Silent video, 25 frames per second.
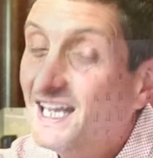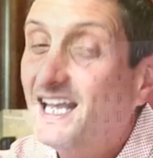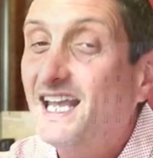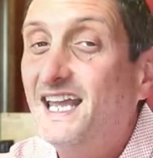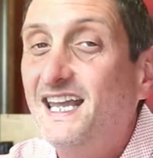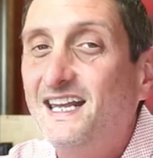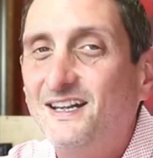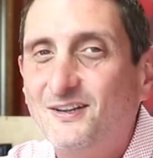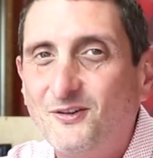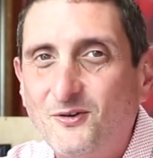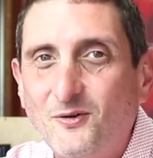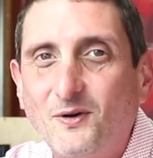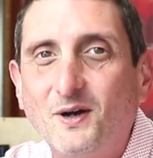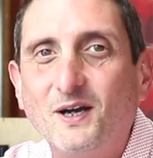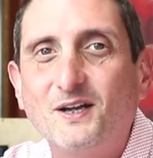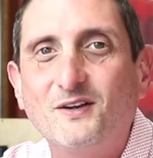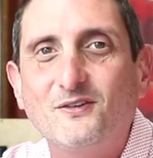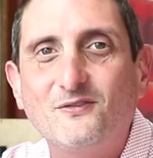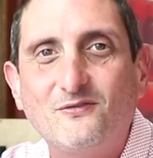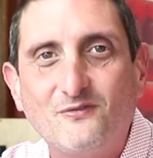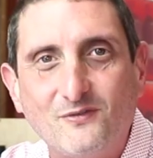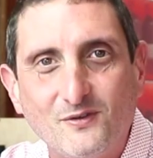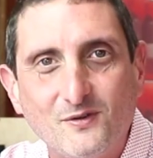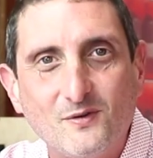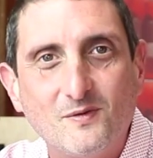and quite
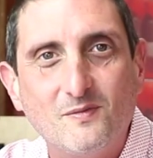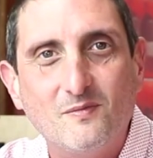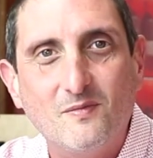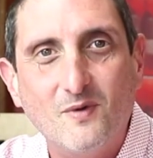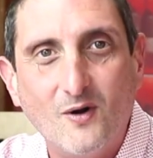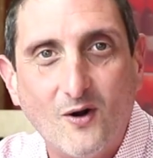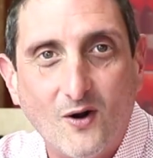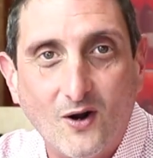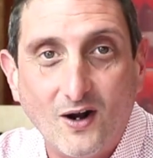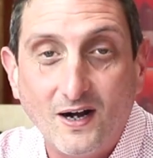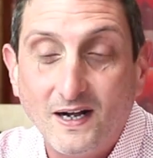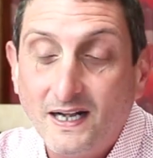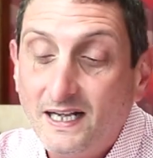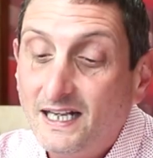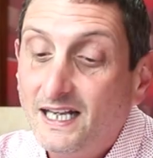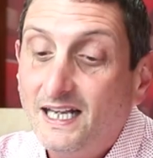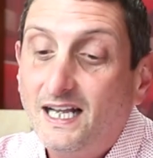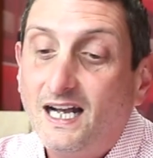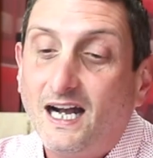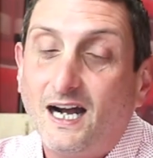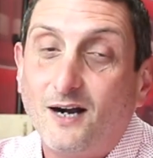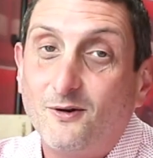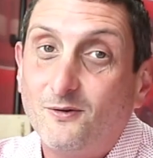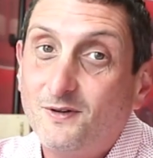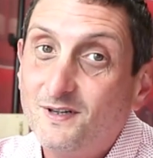a few more.
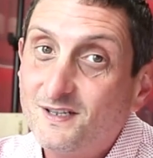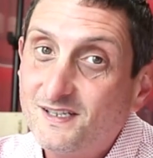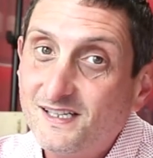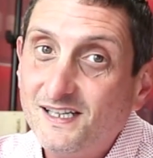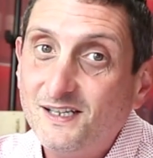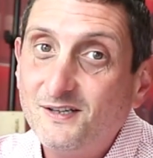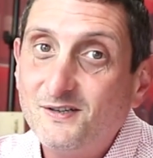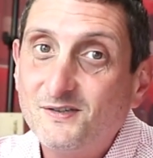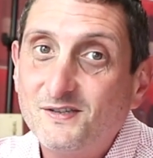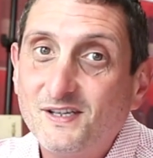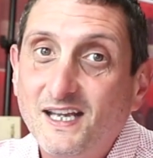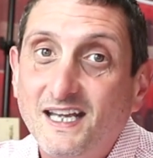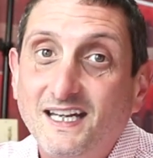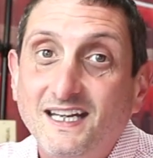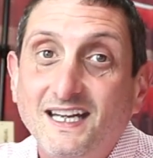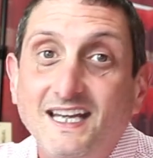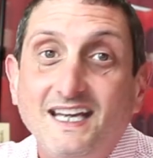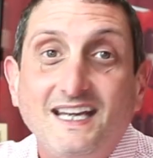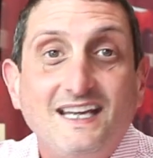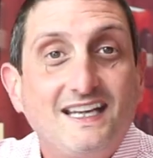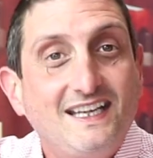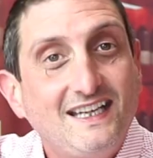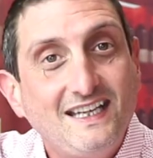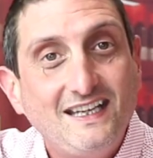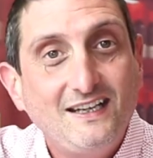I will see you soon
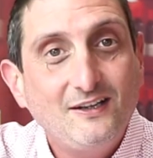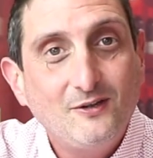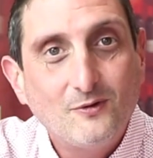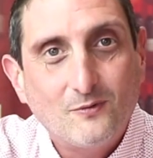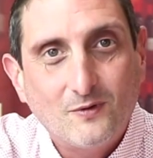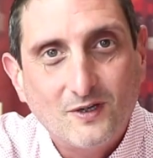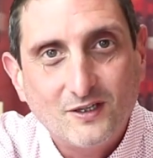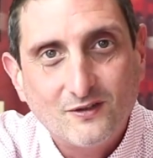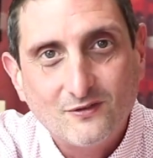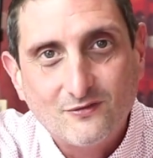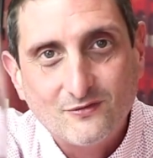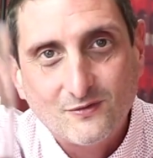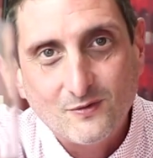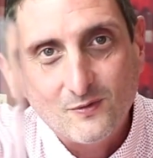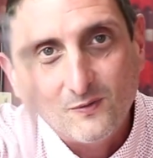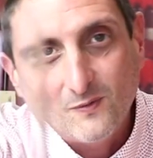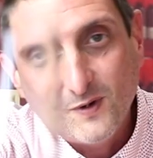in the wonderful